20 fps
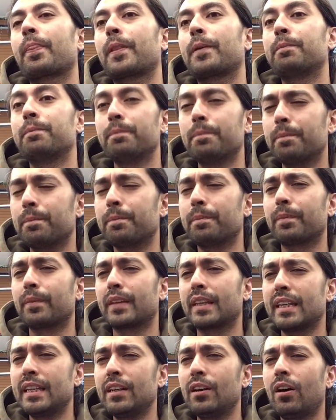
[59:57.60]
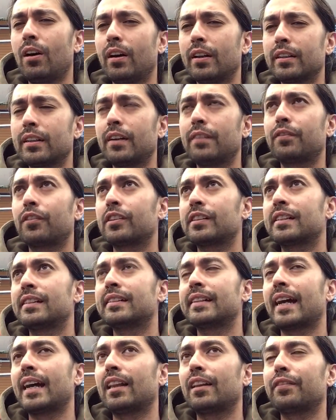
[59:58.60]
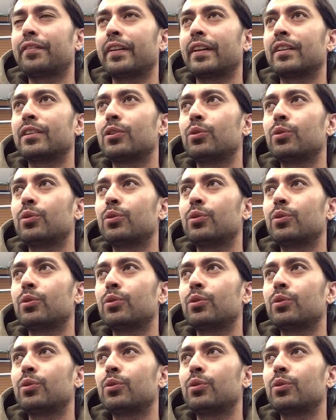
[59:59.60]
Hmm. E Honda versus Elephant.